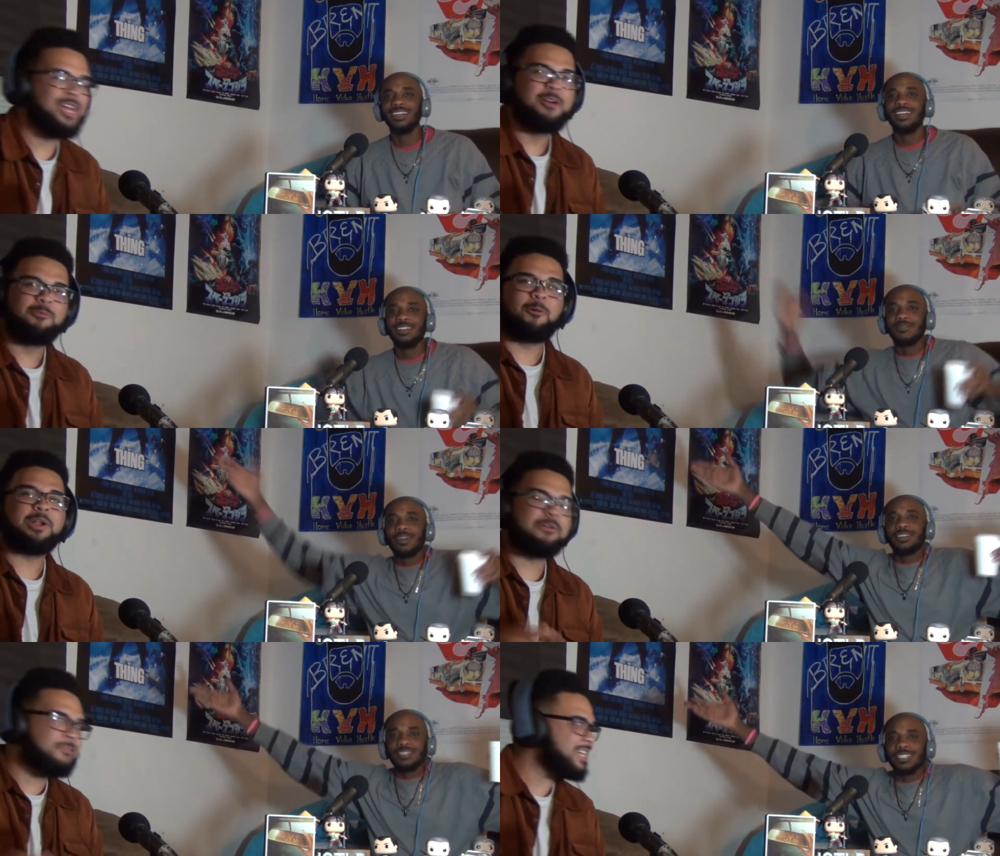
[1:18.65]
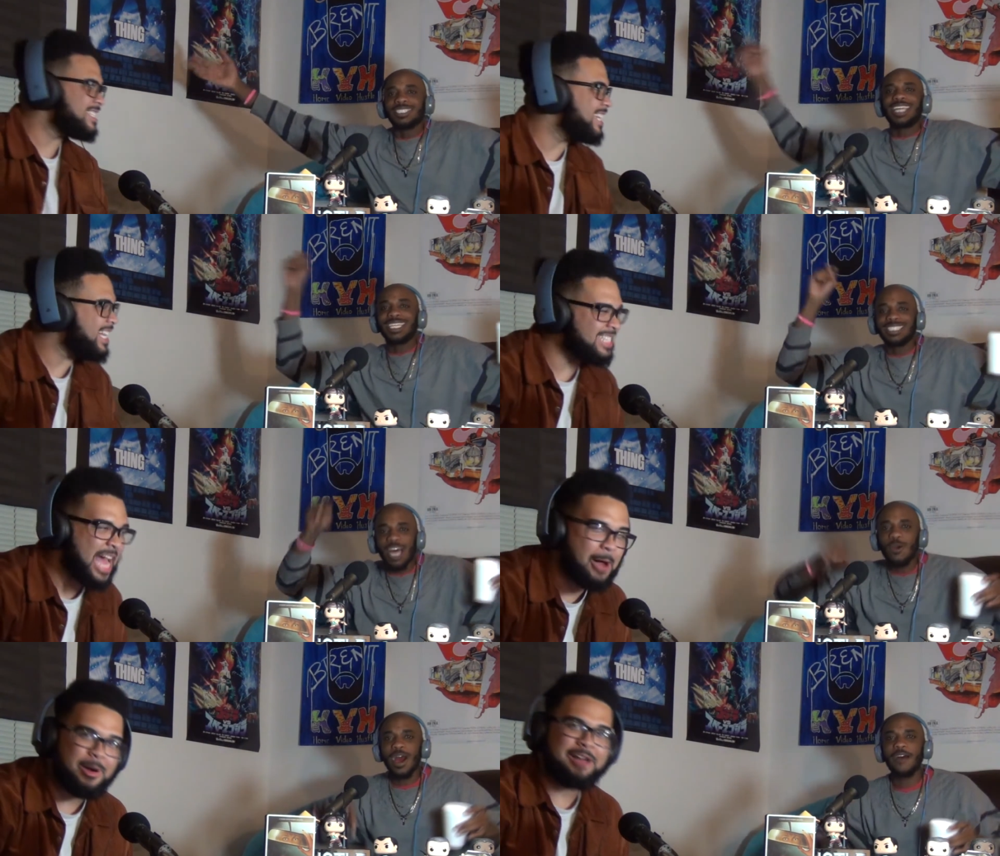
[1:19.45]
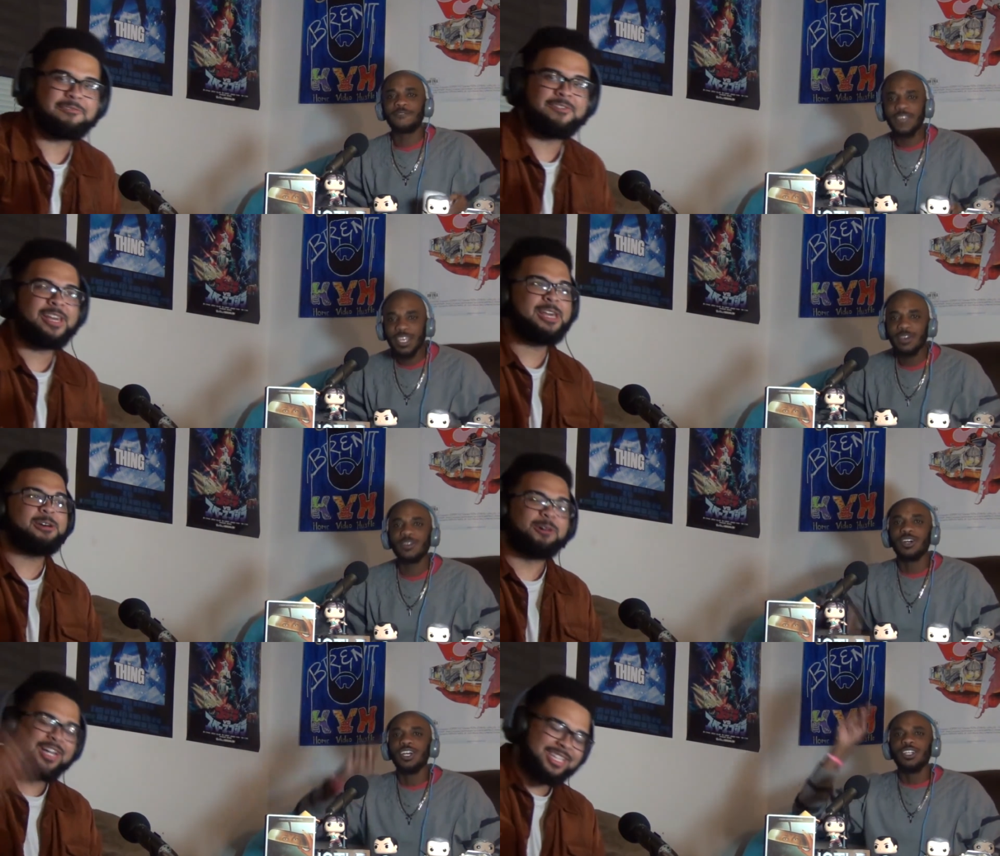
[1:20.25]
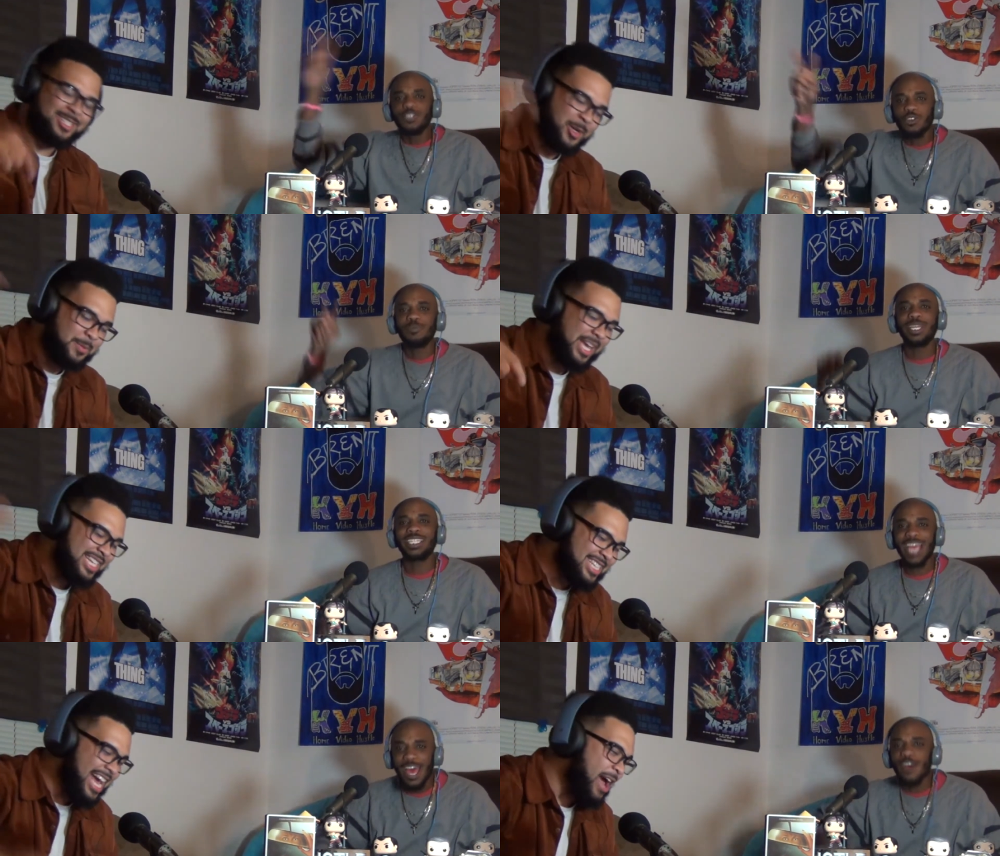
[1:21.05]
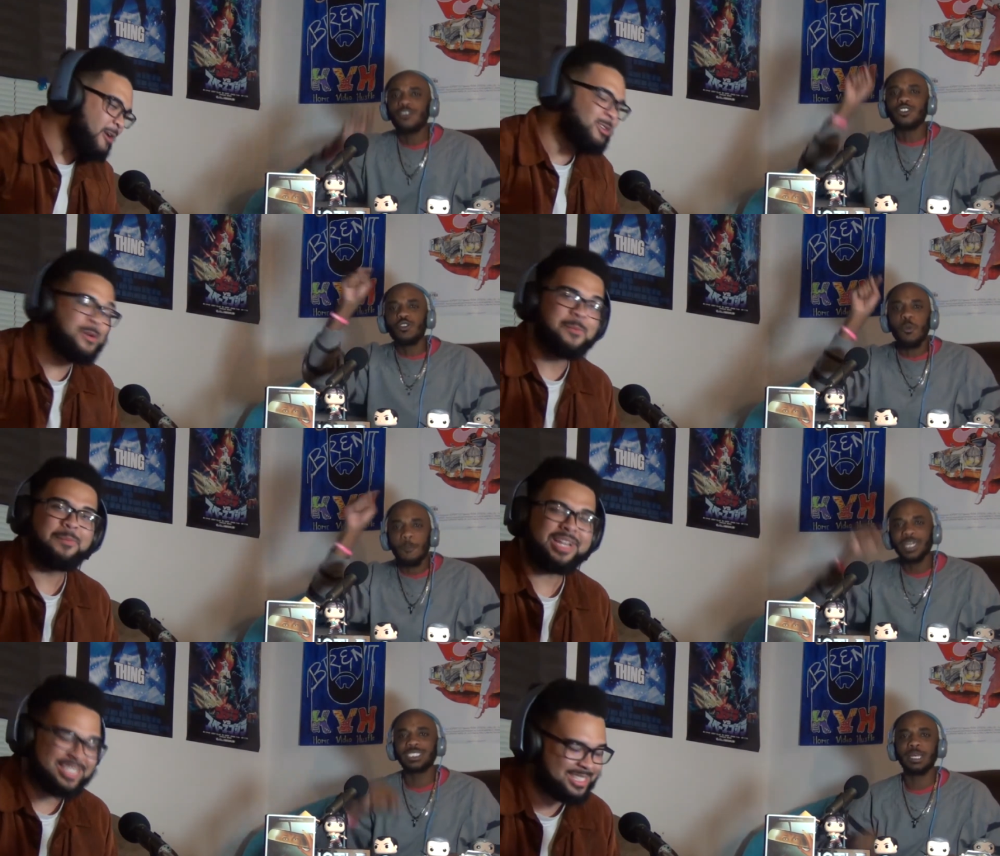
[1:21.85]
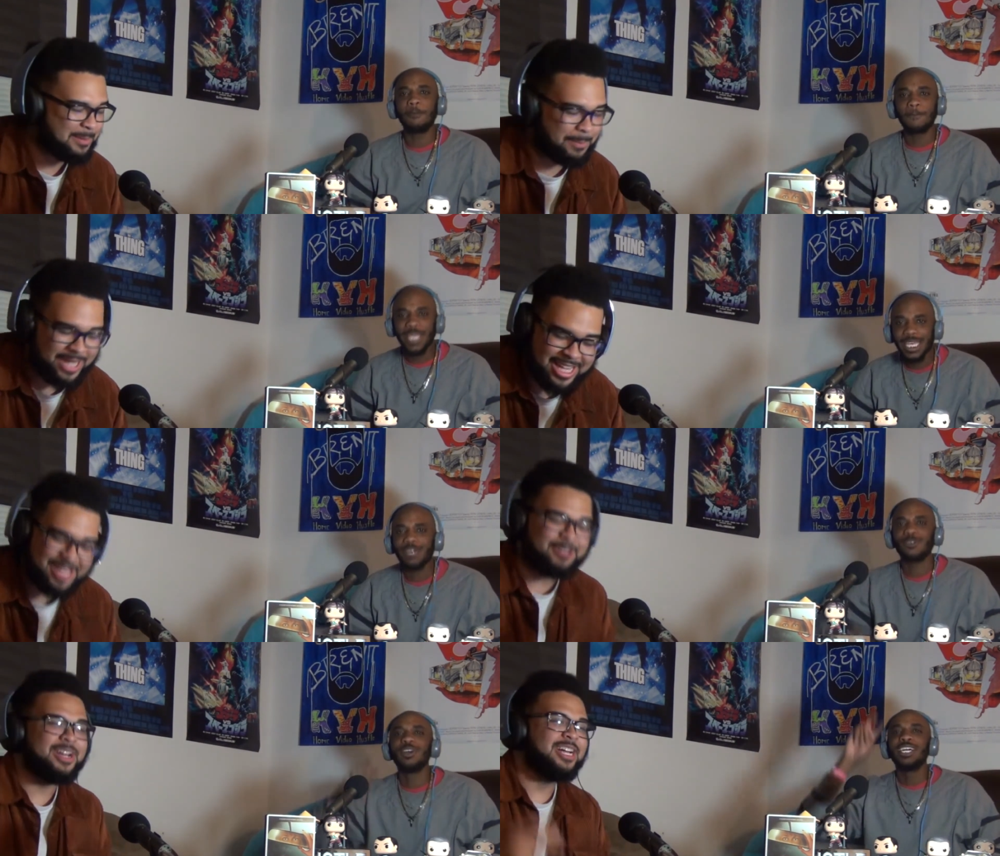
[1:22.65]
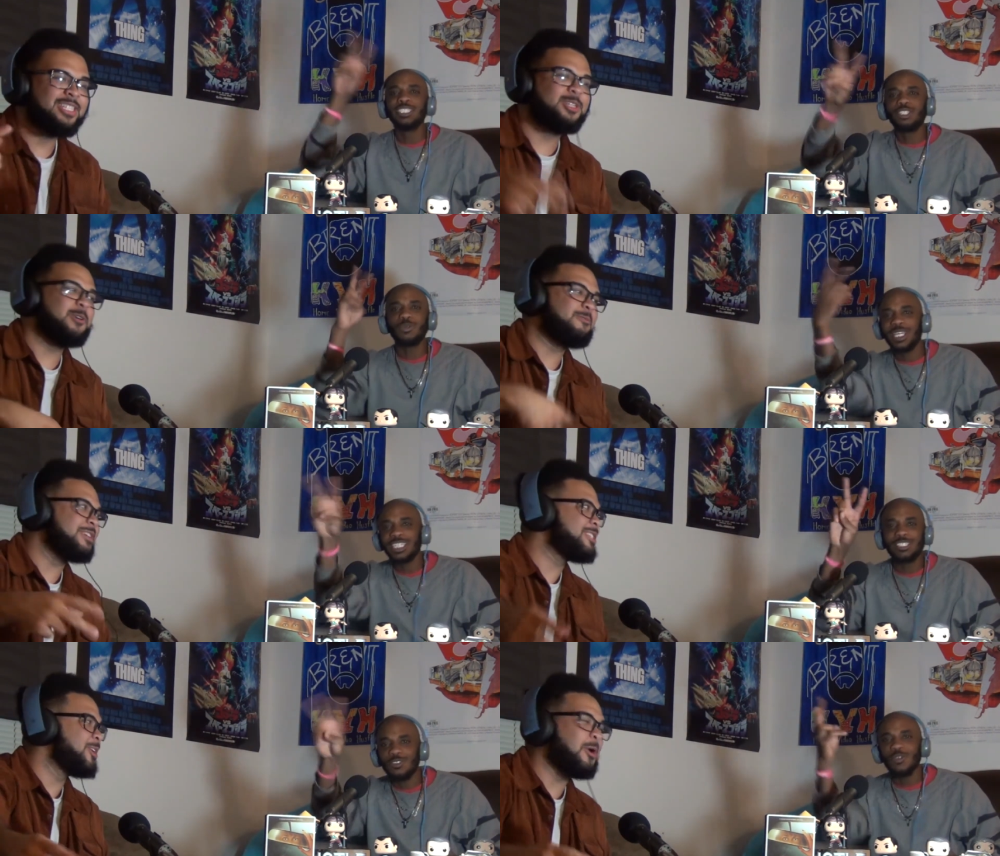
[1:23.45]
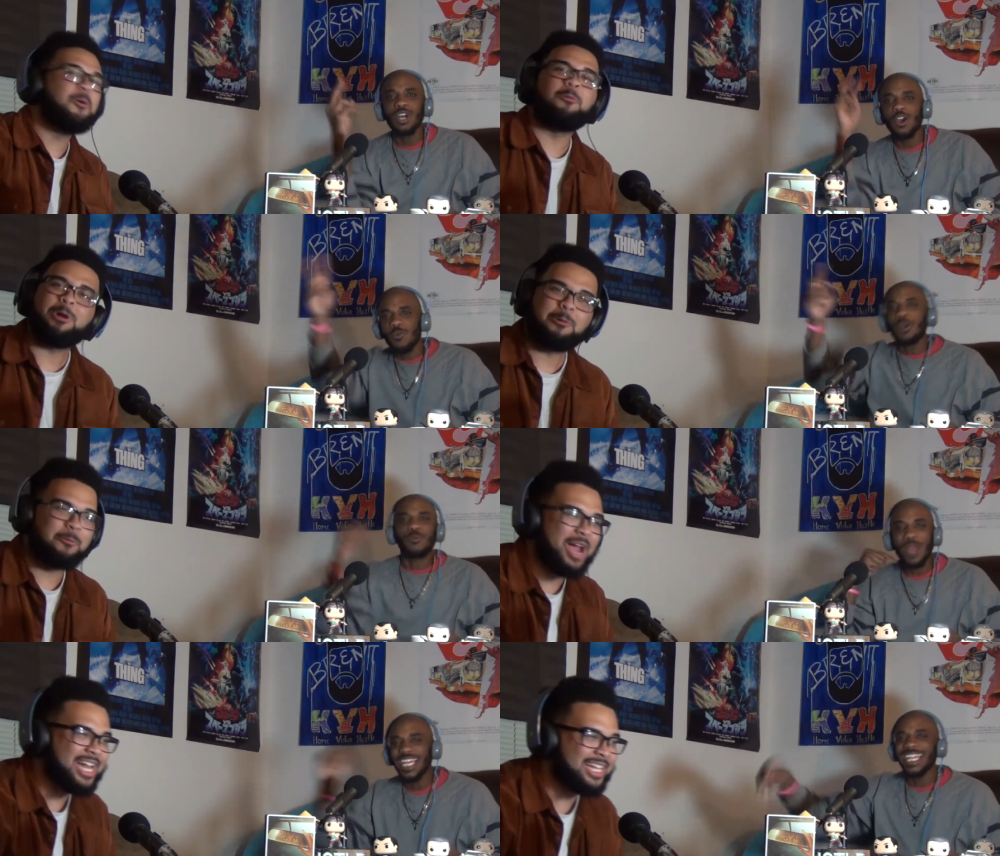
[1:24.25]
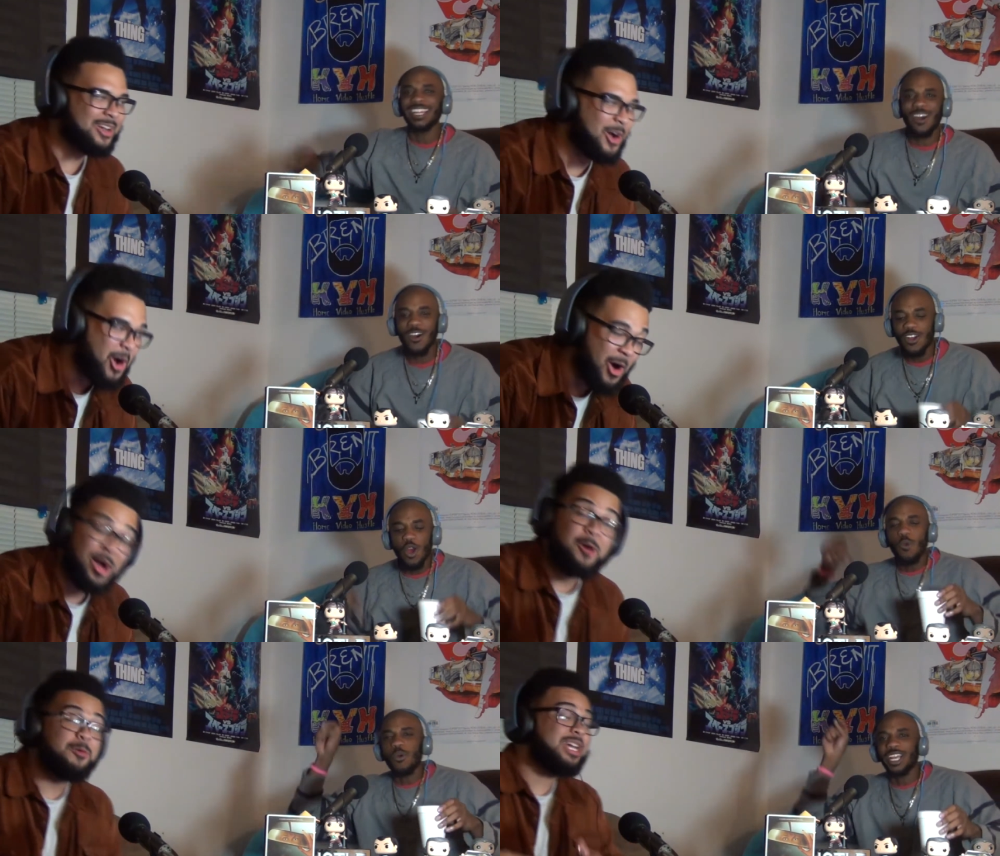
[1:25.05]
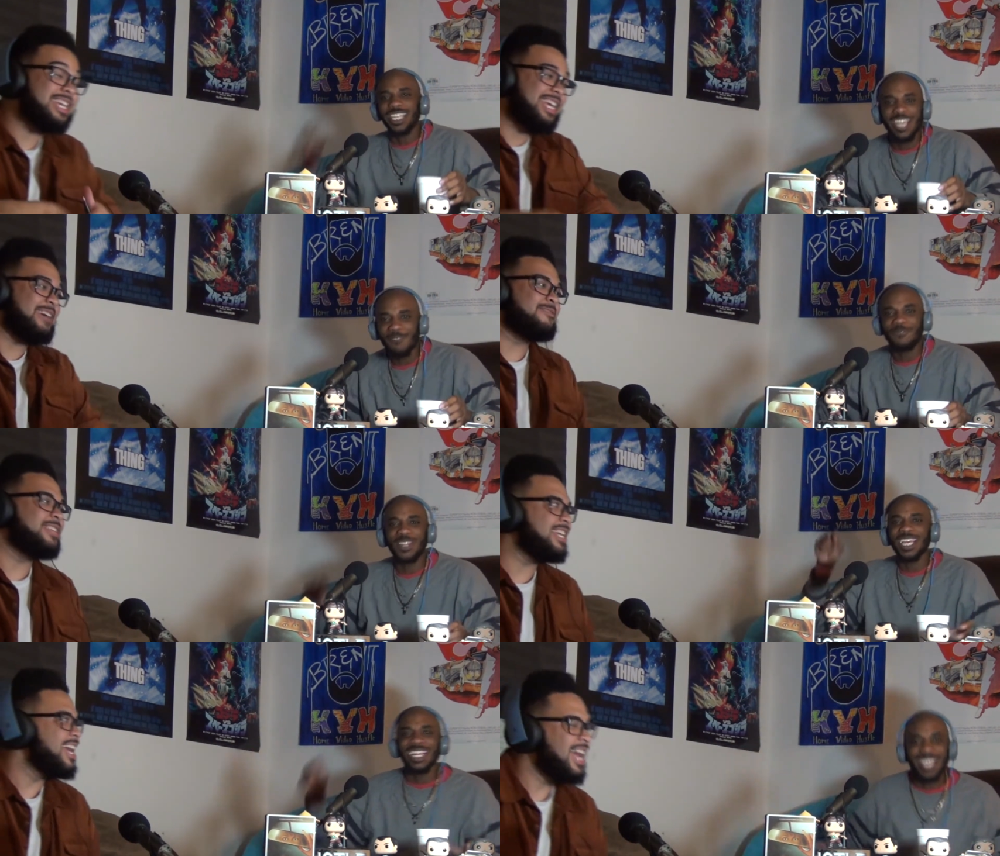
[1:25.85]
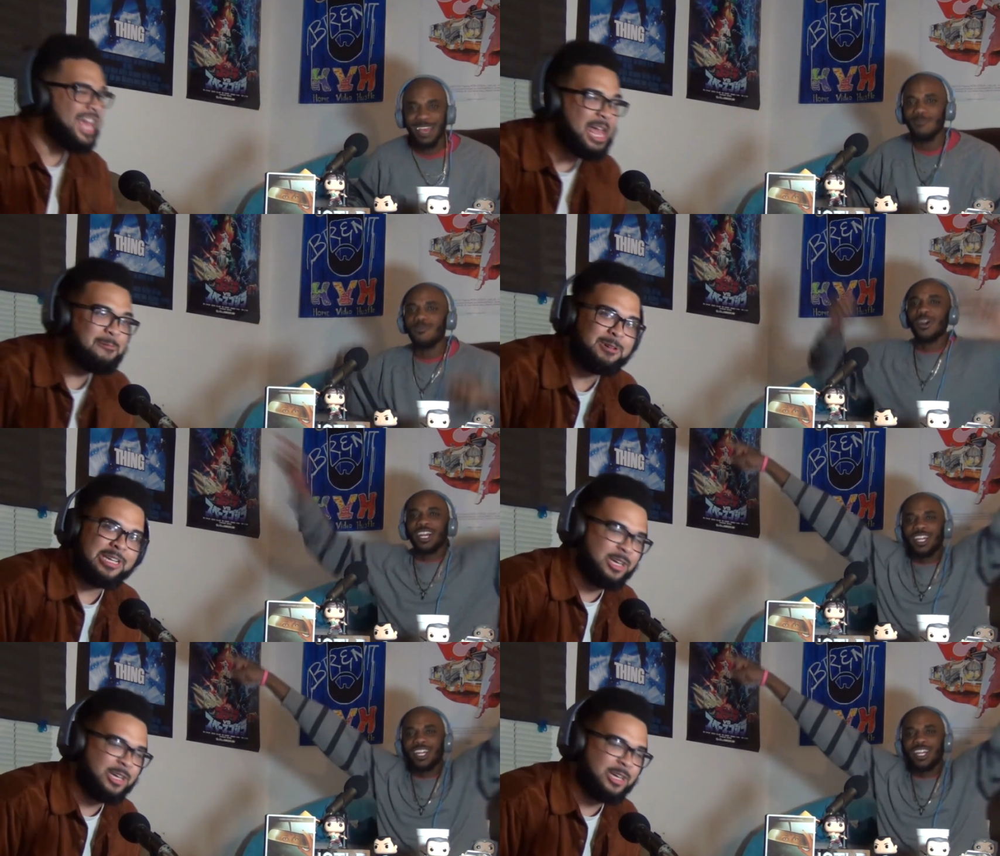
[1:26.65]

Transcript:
Speaker 1: For one of us, that's how I feel. To be down, you must appeal. Two for two, we're rated R. We're gifted and we're